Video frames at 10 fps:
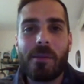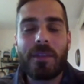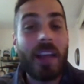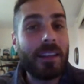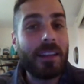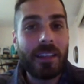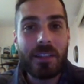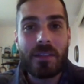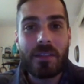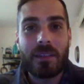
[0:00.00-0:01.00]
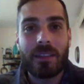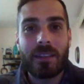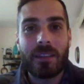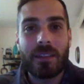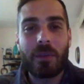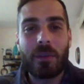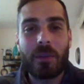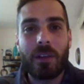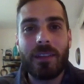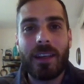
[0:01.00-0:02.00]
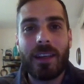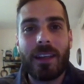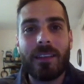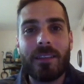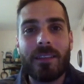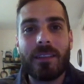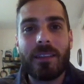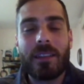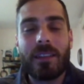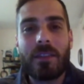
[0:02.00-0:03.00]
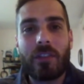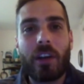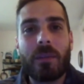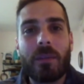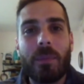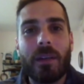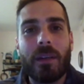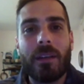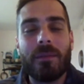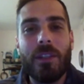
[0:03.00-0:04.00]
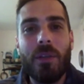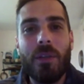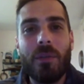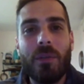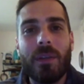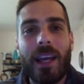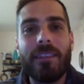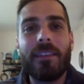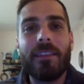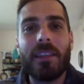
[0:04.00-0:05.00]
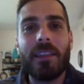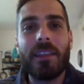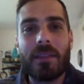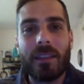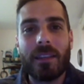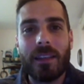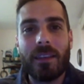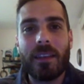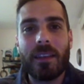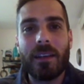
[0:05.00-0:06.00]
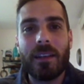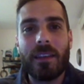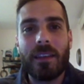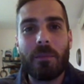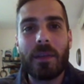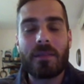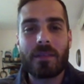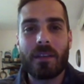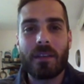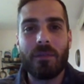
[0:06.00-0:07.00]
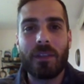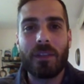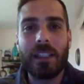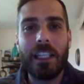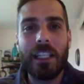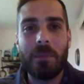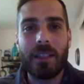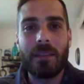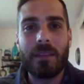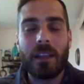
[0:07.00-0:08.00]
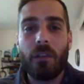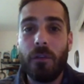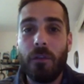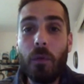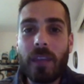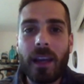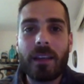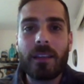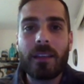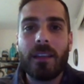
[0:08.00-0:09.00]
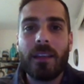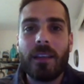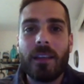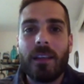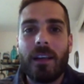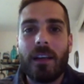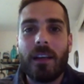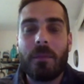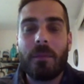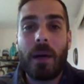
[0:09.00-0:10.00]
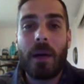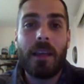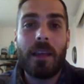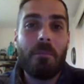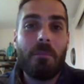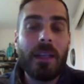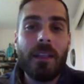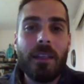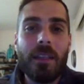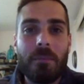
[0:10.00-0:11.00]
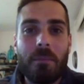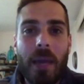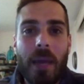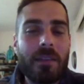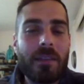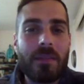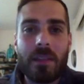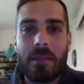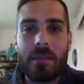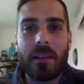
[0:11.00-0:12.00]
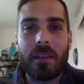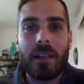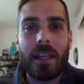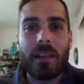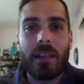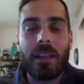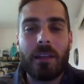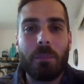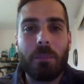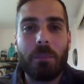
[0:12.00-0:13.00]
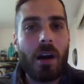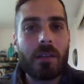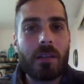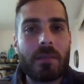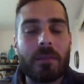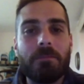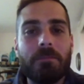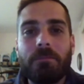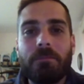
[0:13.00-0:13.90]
scientists around the world and start up new entities in the business of clean meat. Food tech, by many magazines and blogs and